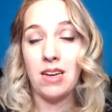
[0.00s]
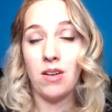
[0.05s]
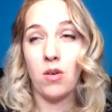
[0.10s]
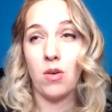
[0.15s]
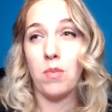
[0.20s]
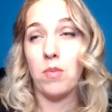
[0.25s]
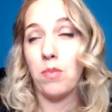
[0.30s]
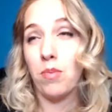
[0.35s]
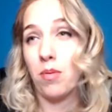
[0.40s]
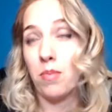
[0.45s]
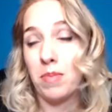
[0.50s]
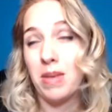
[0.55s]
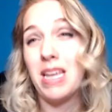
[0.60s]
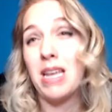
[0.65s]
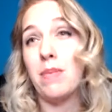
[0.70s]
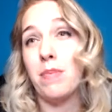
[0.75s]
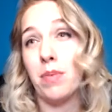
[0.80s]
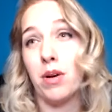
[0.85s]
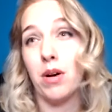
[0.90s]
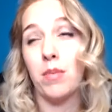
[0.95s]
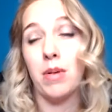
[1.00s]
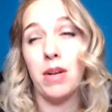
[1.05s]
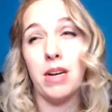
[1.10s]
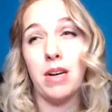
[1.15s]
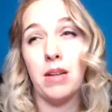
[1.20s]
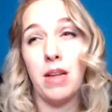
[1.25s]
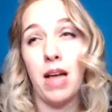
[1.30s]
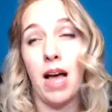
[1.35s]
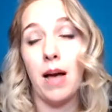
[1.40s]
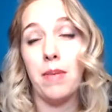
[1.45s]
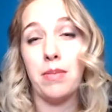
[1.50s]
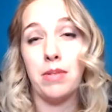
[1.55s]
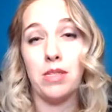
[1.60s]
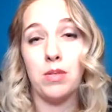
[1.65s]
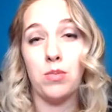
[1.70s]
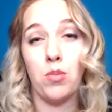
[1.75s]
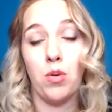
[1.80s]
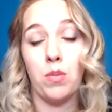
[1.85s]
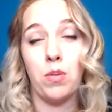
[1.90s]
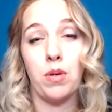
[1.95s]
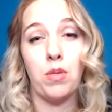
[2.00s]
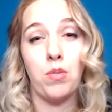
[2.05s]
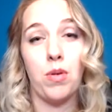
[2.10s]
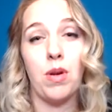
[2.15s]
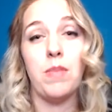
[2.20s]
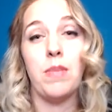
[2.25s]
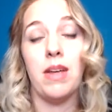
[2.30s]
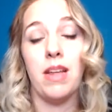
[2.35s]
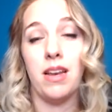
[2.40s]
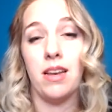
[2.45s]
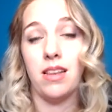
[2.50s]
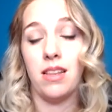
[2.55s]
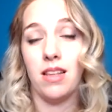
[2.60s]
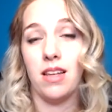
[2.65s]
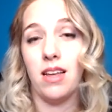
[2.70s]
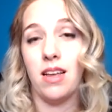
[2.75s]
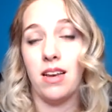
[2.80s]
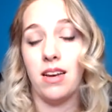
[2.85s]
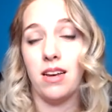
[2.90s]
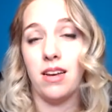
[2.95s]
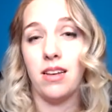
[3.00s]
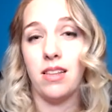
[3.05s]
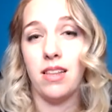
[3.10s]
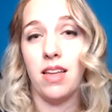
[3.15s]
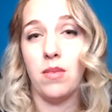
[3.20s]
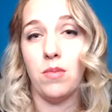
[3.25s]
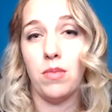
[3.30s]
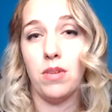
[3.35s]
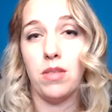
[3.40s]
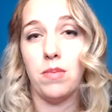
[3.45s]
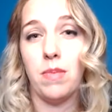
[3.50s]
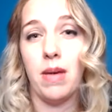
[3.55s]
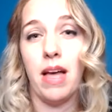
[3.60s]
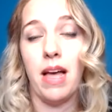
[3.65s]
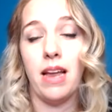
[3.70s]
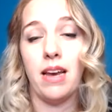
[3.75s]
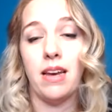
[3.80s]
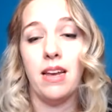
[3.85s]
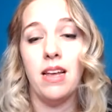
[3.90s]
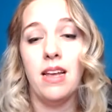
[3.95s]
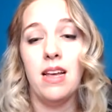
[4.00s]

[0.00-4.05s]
or people, but it happens more with women than with men,